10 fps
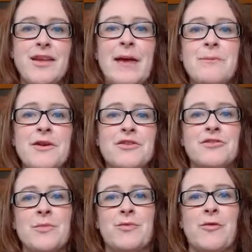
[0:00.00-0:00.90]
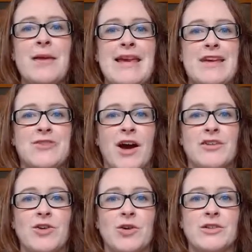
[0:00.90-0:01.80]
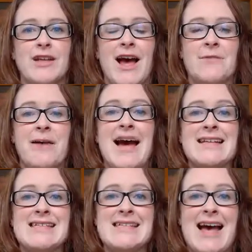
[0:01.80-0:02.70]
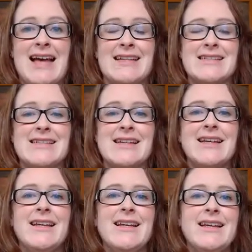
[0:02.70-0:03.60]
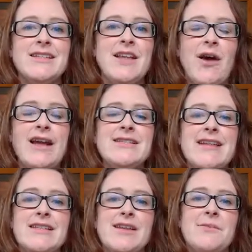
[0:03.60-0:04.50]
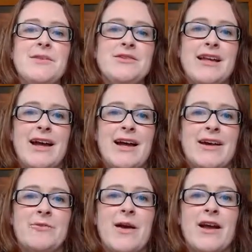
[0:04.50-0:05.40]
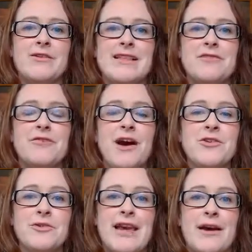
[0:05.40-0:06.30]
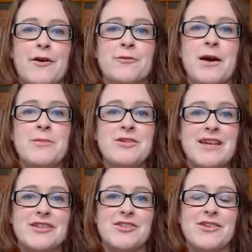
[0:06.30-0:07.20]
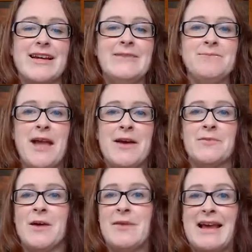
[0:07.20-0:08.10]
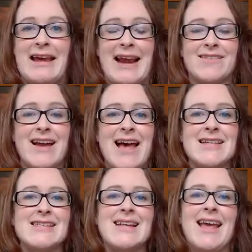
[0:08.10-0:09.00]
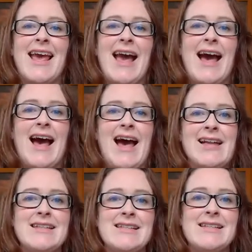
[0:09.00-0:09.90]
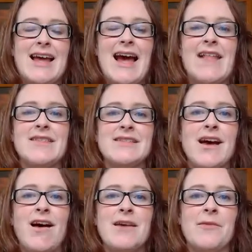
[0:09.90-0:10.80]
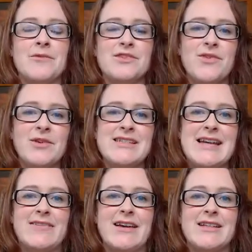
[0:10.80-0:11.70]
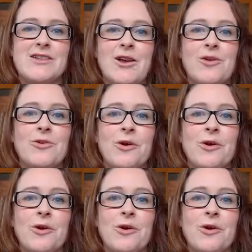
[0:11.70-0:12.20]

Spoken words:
both of them for me have kind of gone hand in hand. So I set up Musica when I was in the final year of my music degree. I played clarinet. And at the time I was volunteering at a local